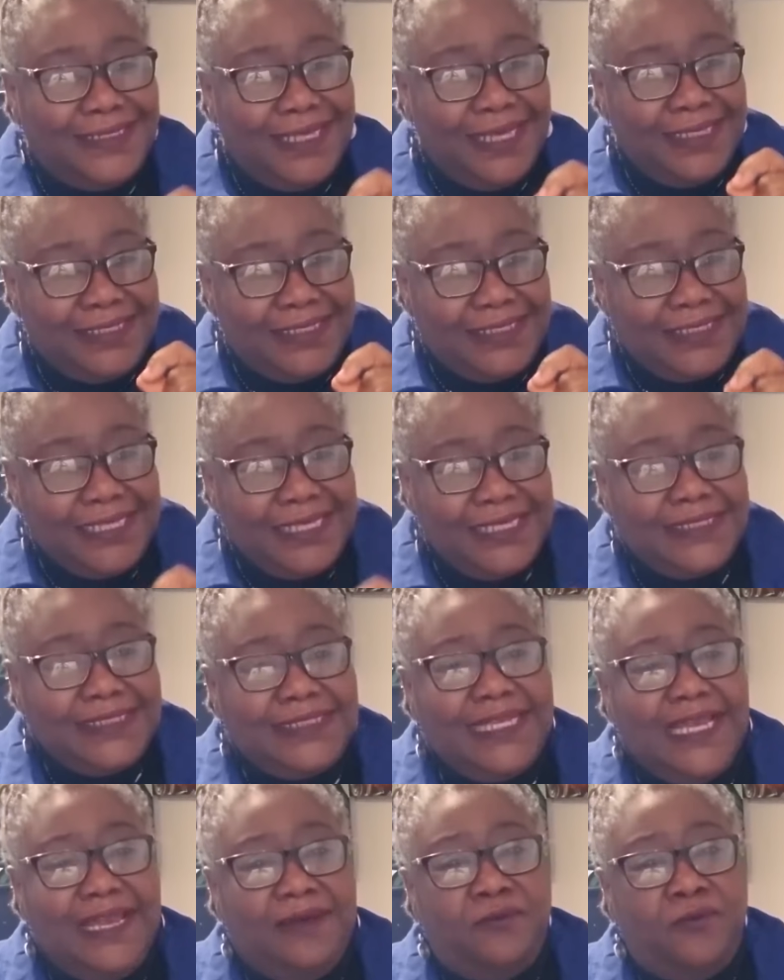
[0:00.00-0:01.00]
is a
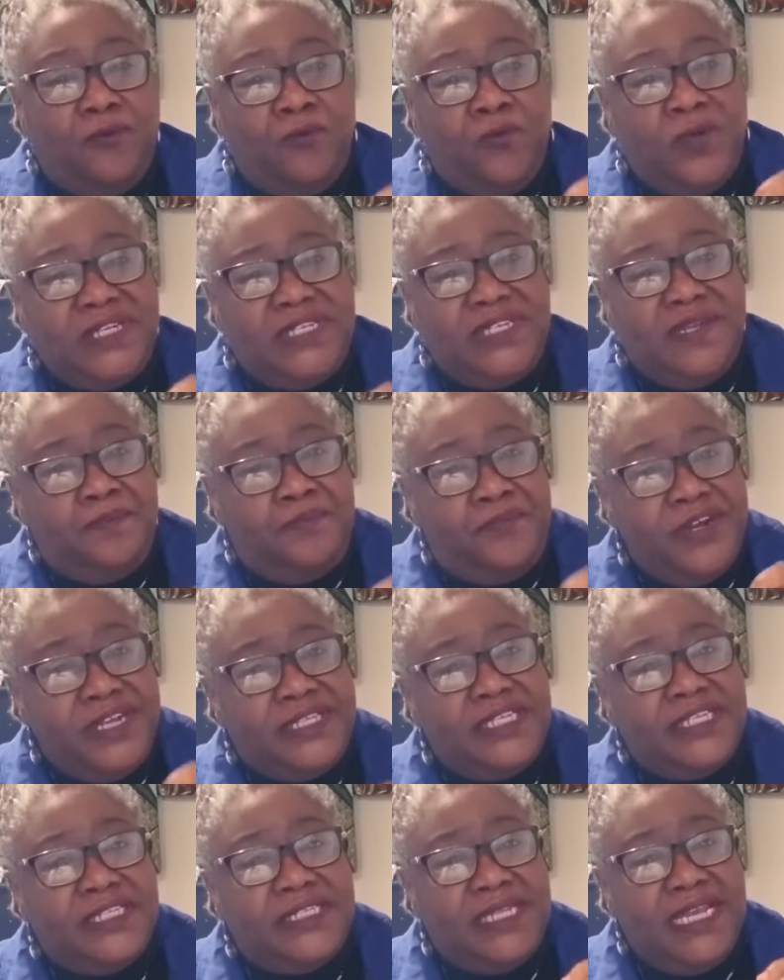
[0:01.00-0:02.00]
system which the
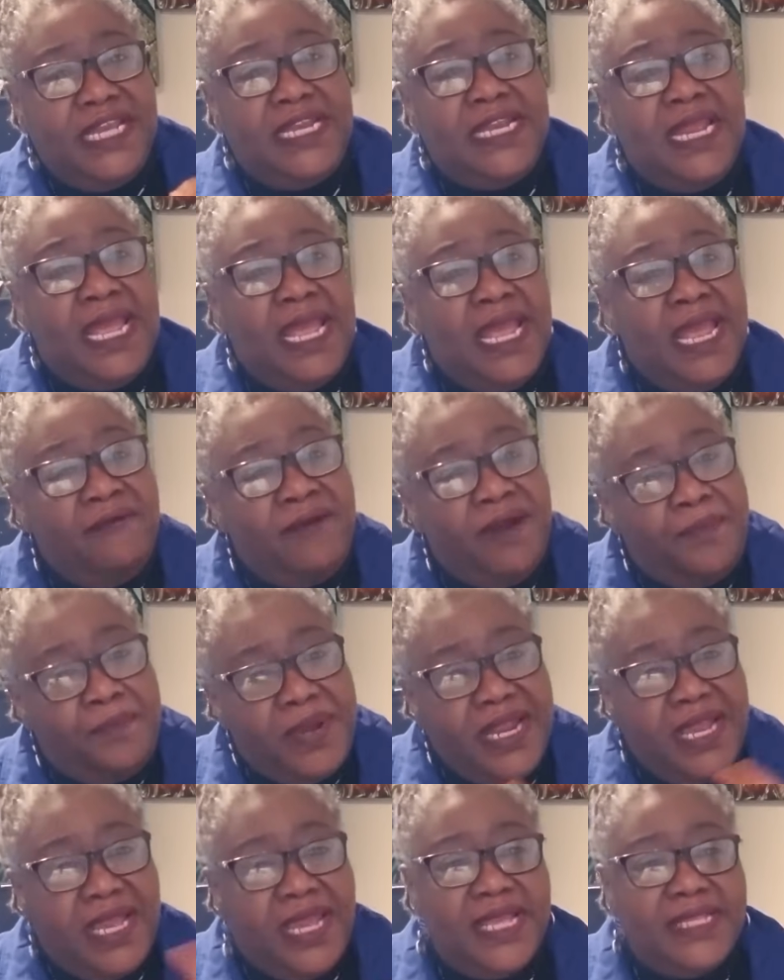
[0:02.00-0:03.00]
British then
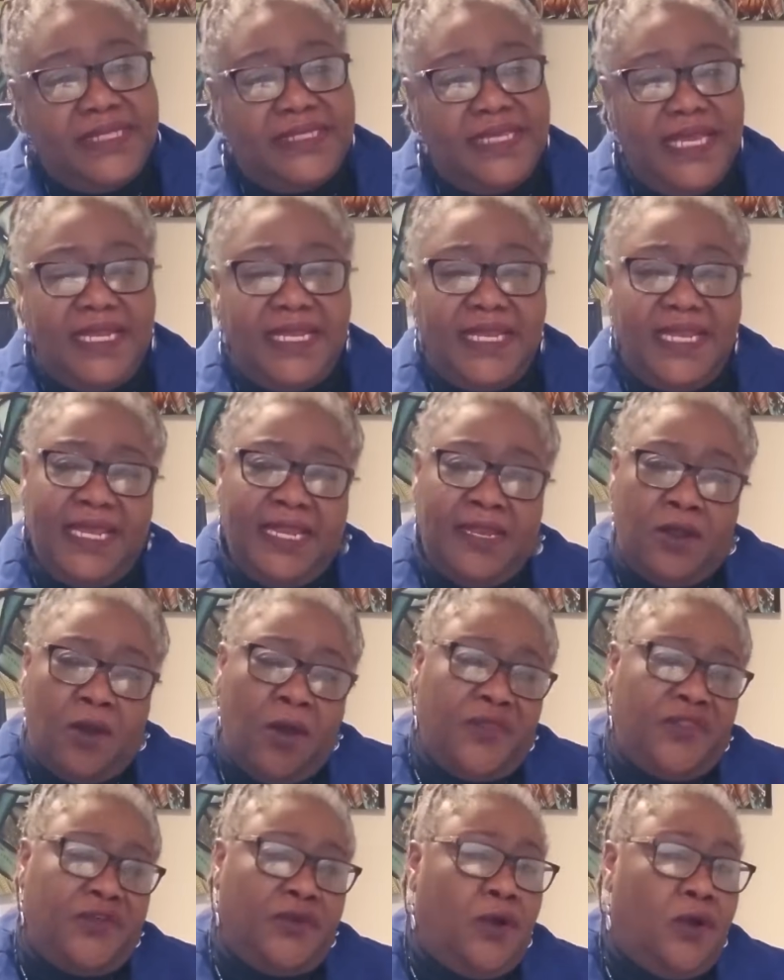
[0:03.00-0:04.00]
replicated
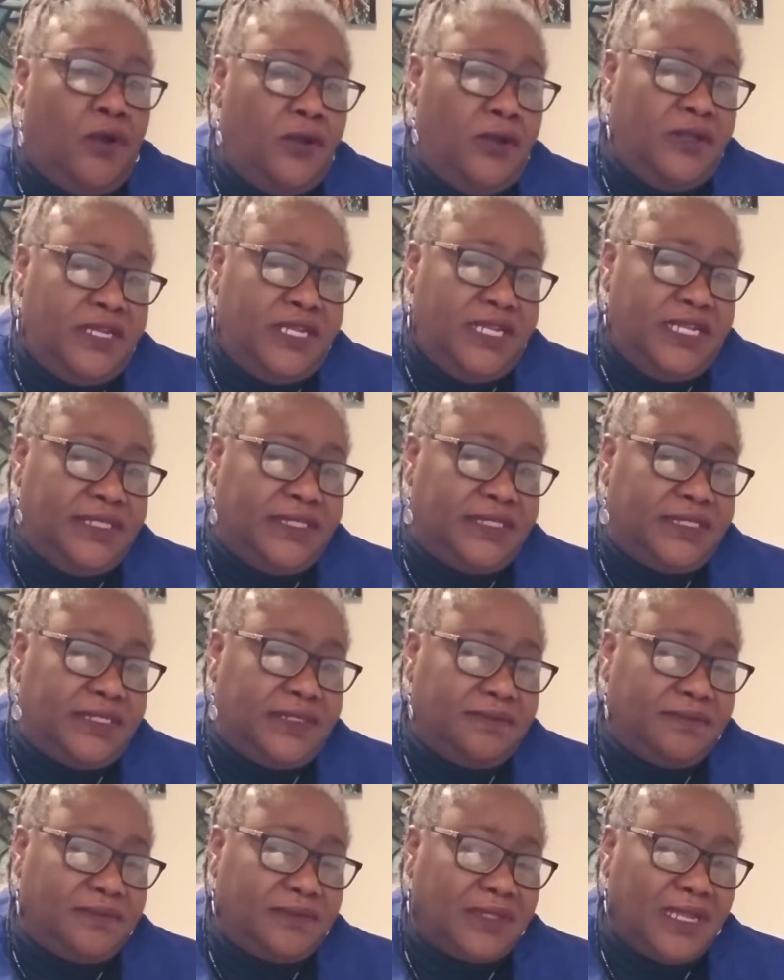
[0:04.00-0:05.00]
in other
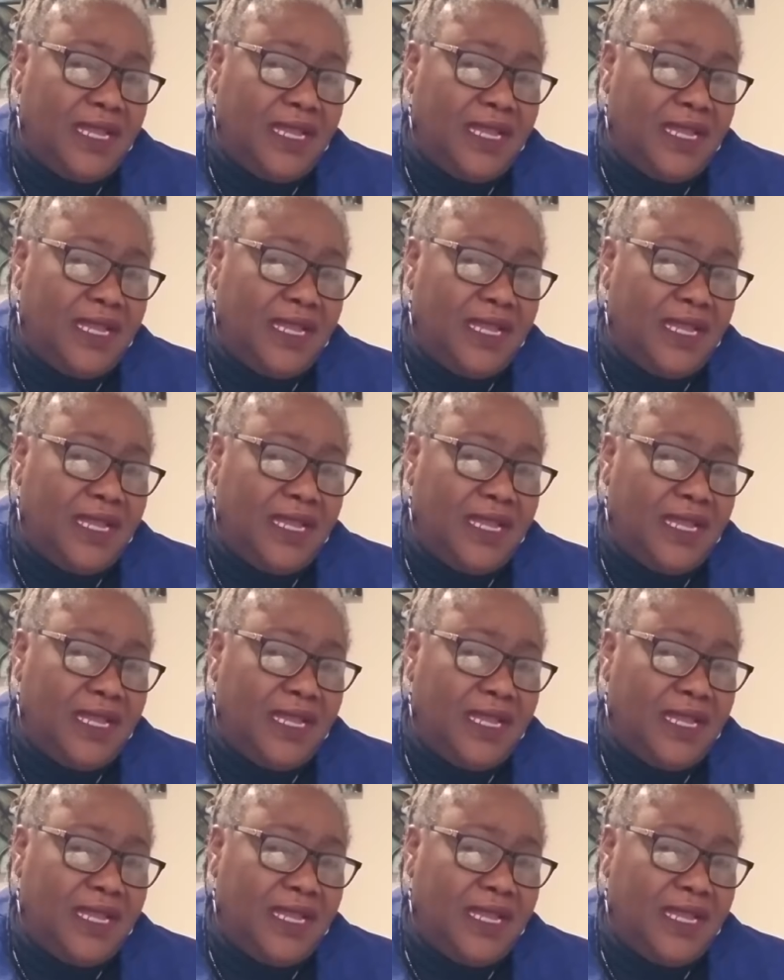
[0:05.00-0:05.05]
colonies.